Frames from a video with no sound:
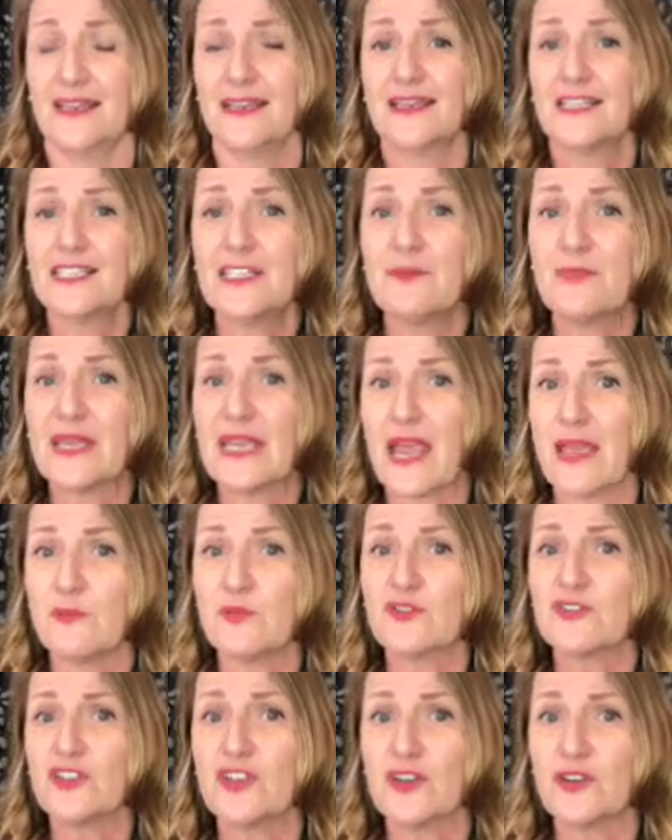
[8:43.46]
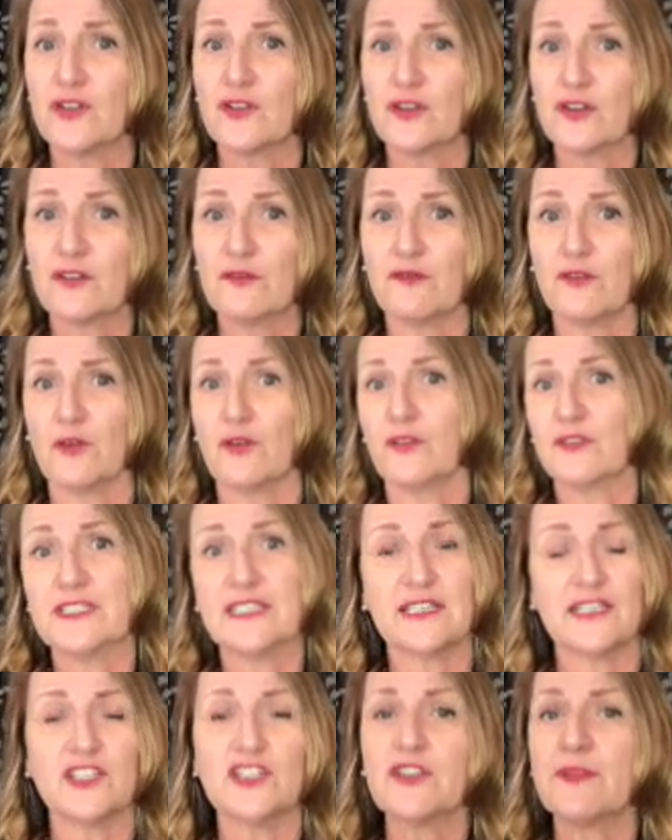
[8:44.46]
To be able to
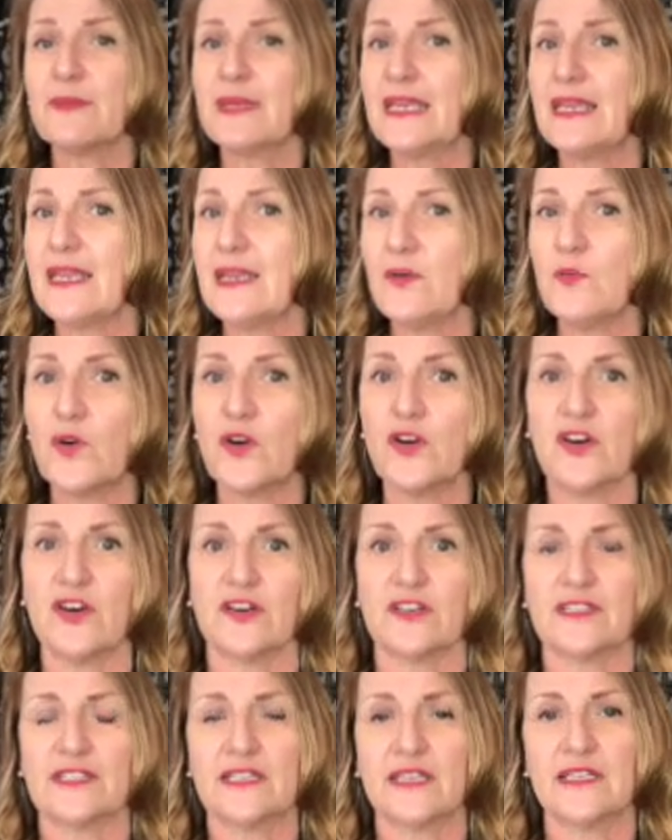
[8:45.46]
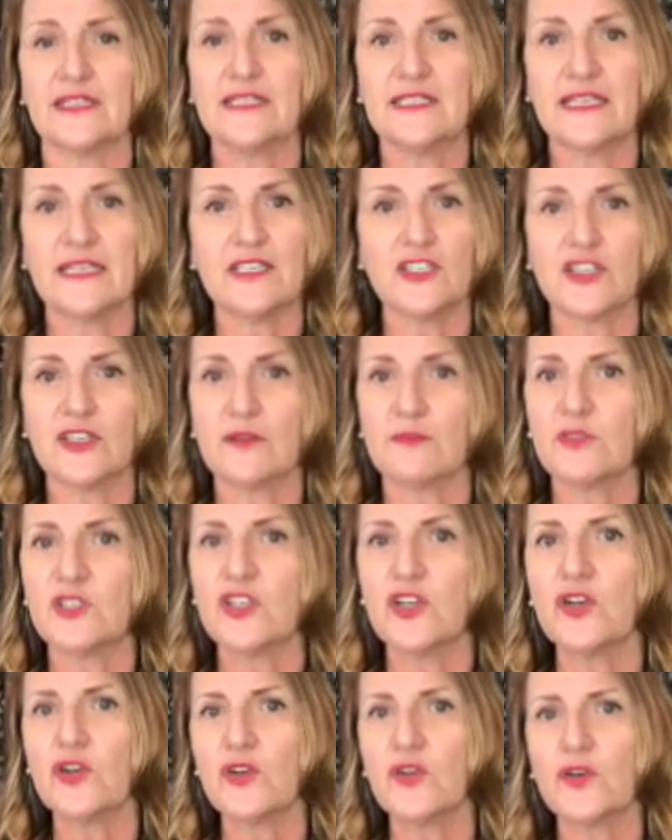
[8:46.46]
teach them keywords, teach them to
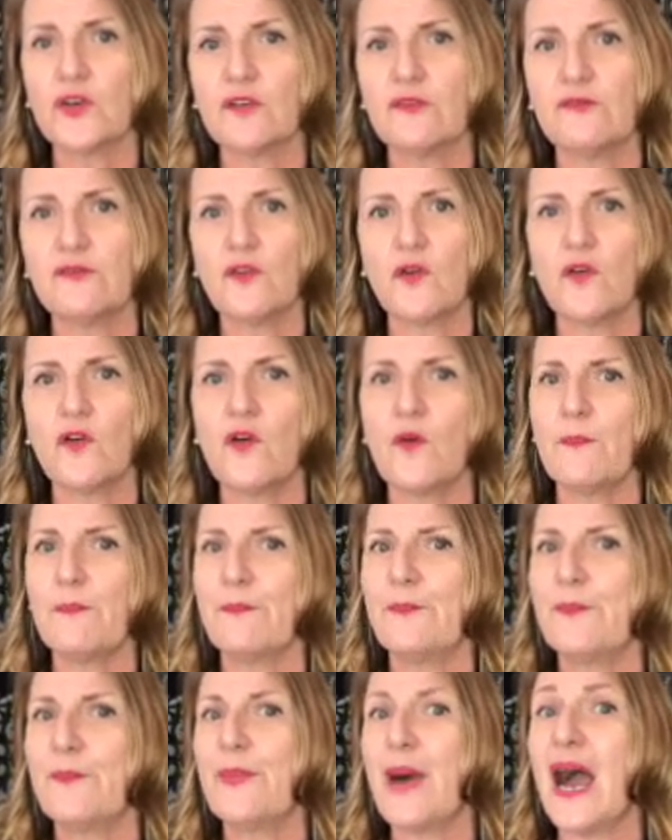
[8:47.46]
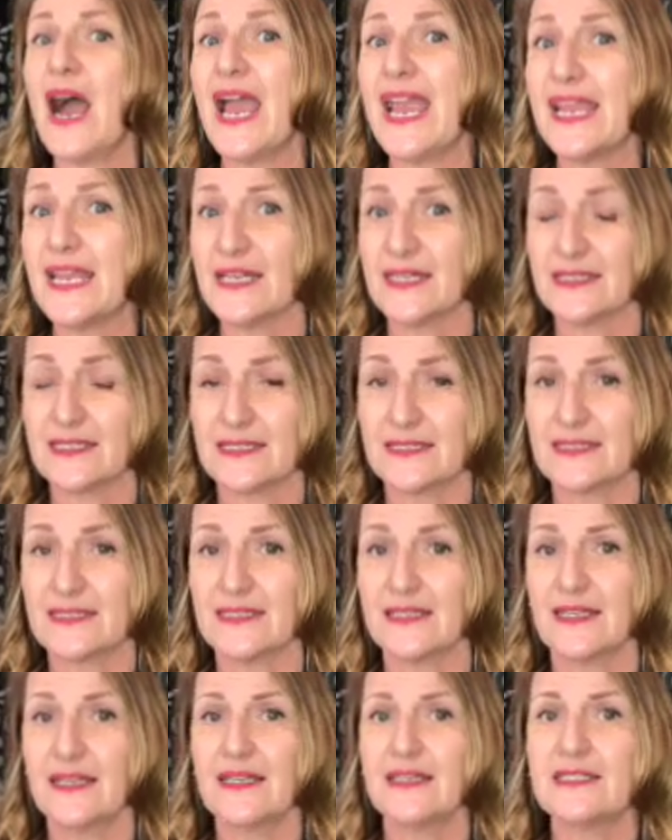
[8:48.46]
look for bias,
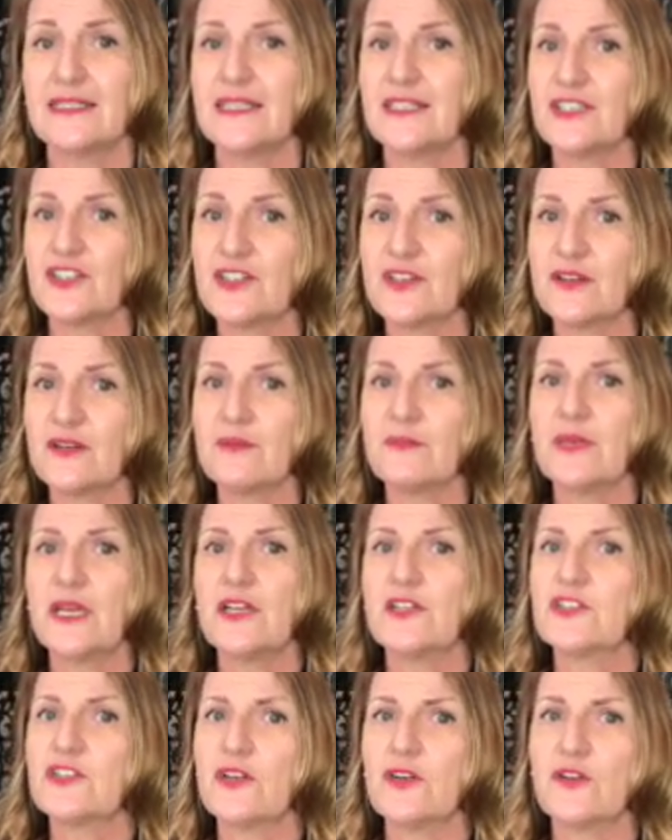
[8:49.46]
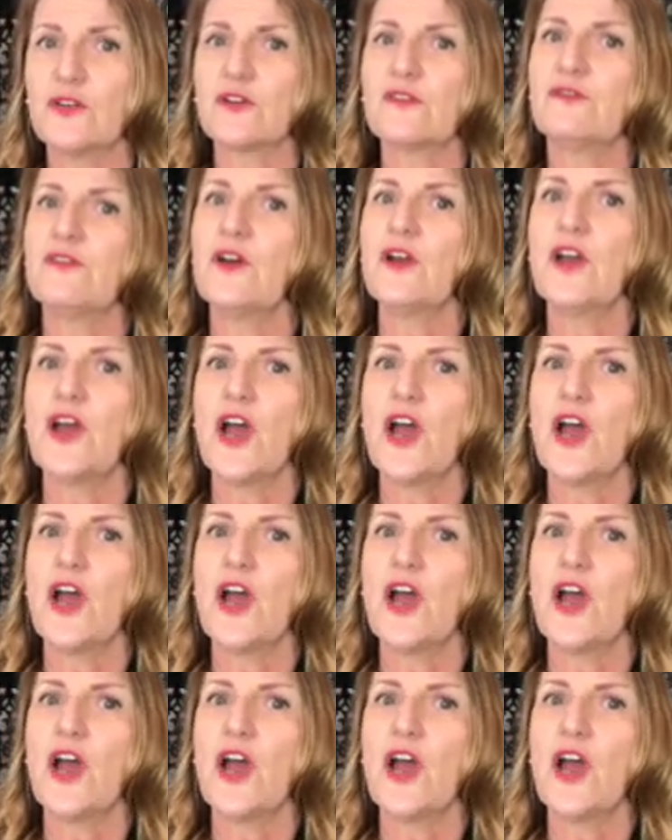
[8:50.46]
teach them to look for,